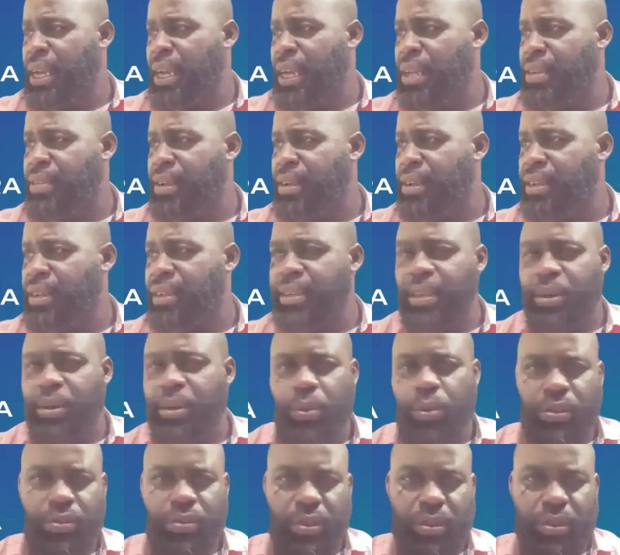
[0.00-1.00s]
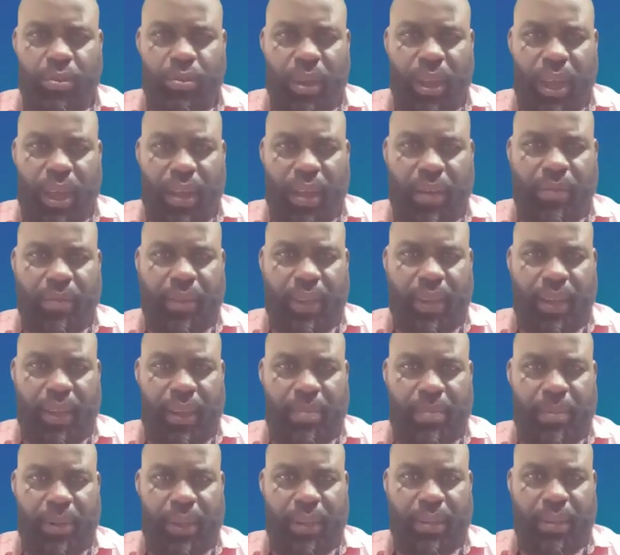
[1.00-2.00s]
answered in the questions we have
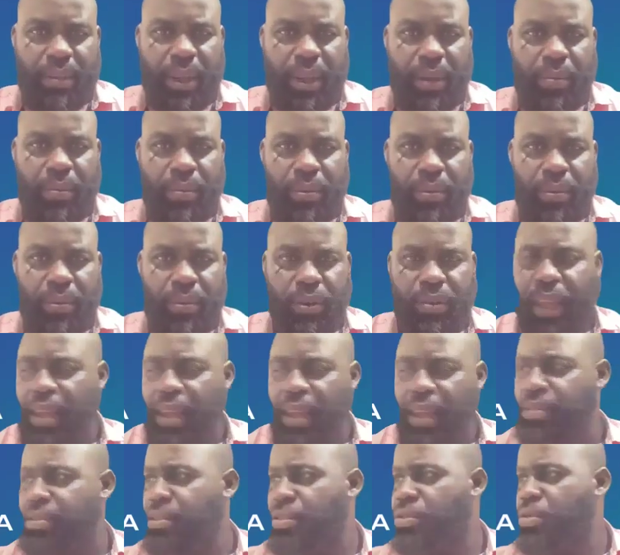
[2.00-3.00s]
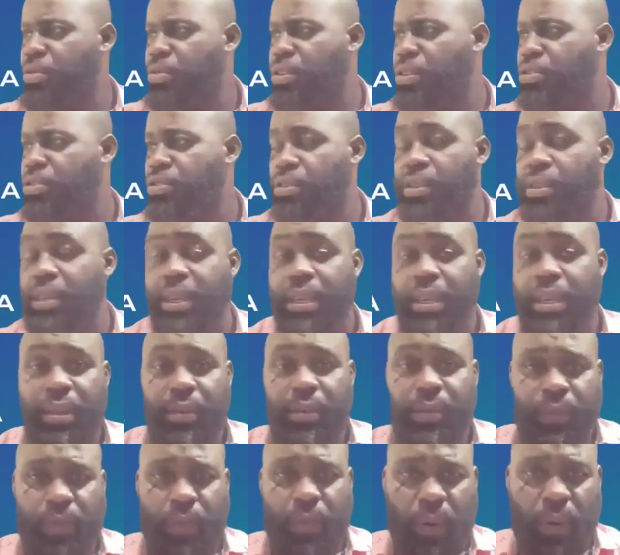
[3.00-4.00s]
there, but I will just ask those questions
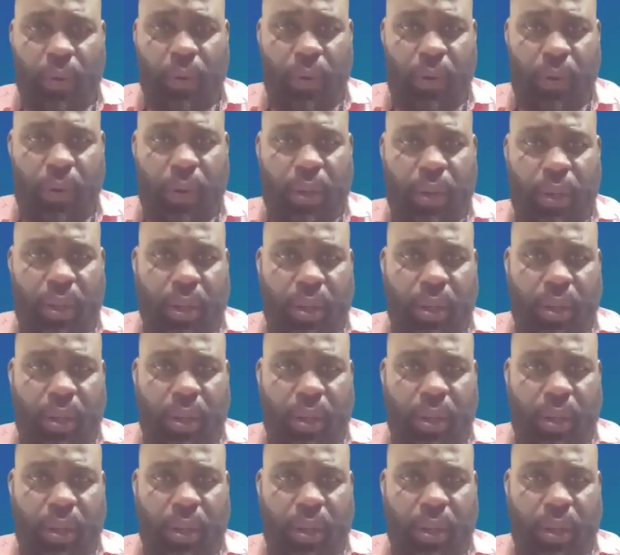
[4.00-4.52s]
again for